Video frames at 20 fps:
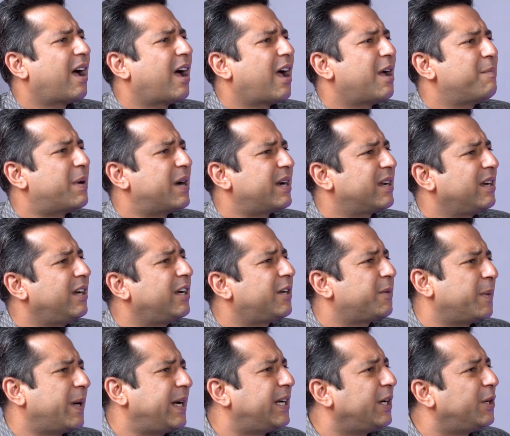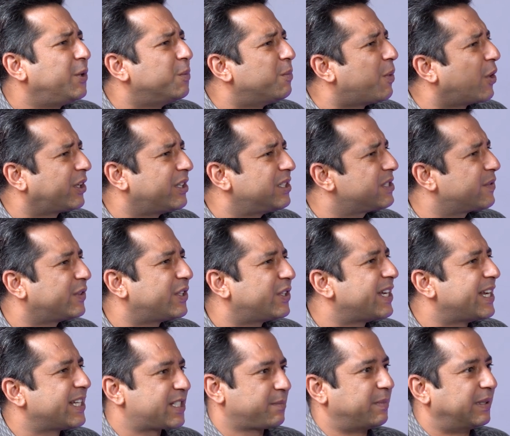I bundle 22 bottles for the
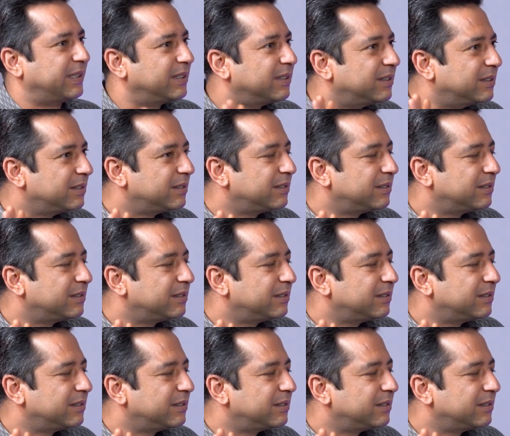next month.